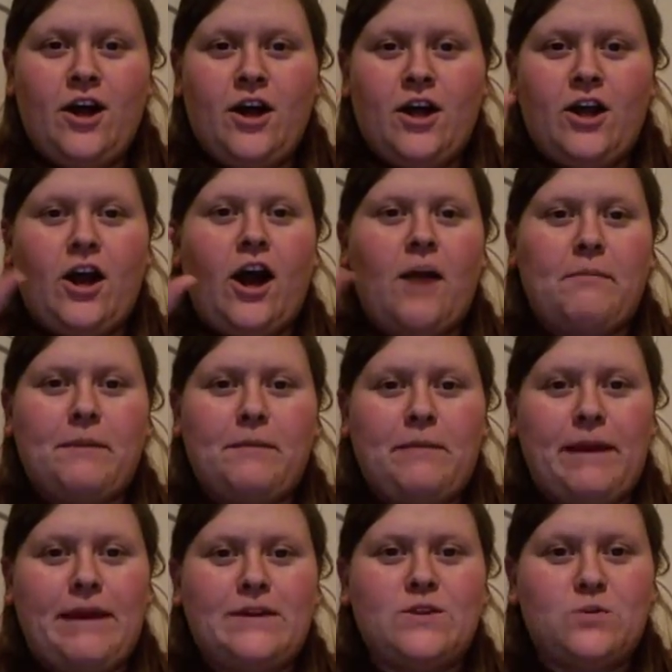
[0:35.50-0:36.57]
copy,
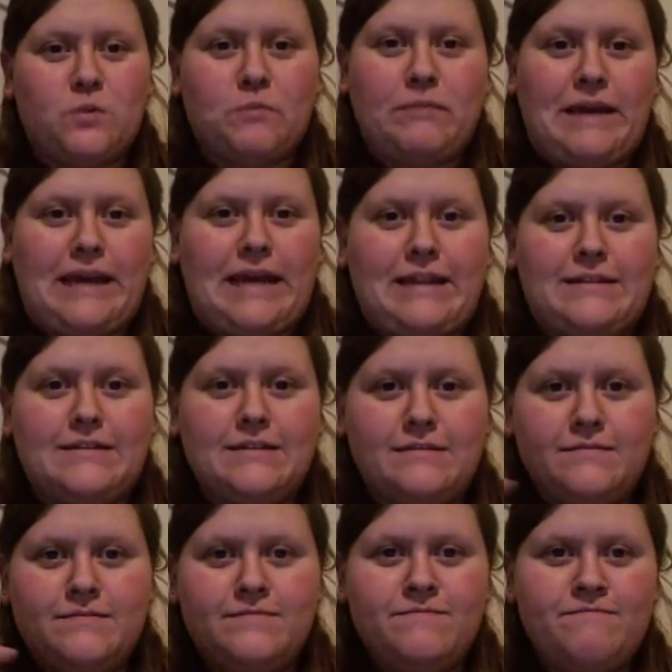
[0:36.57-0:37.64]
paste, repeat
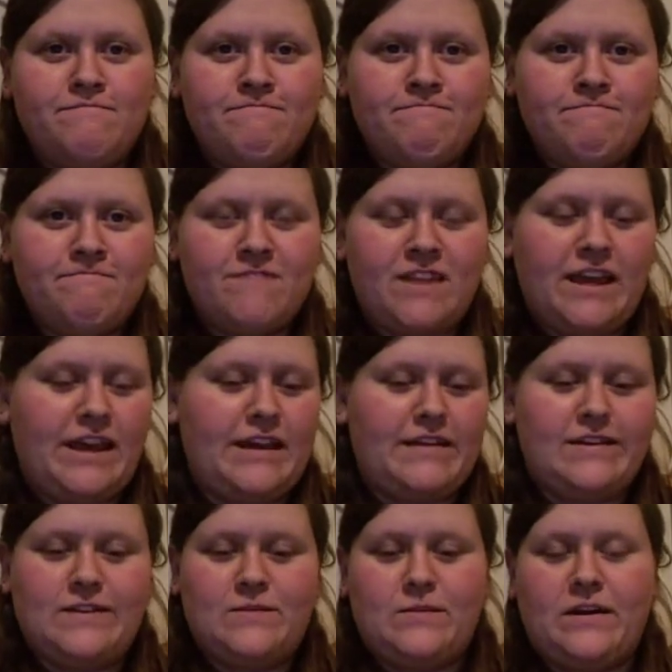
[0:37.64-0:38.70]

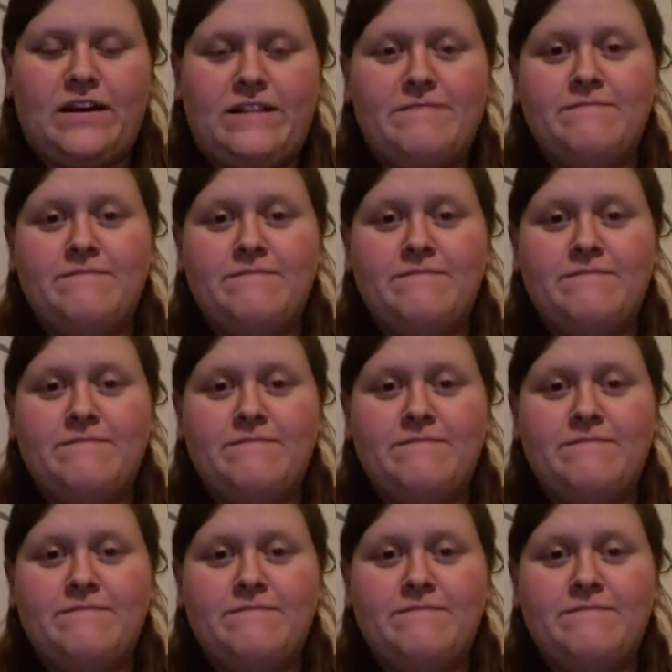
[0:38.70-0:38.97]
things where,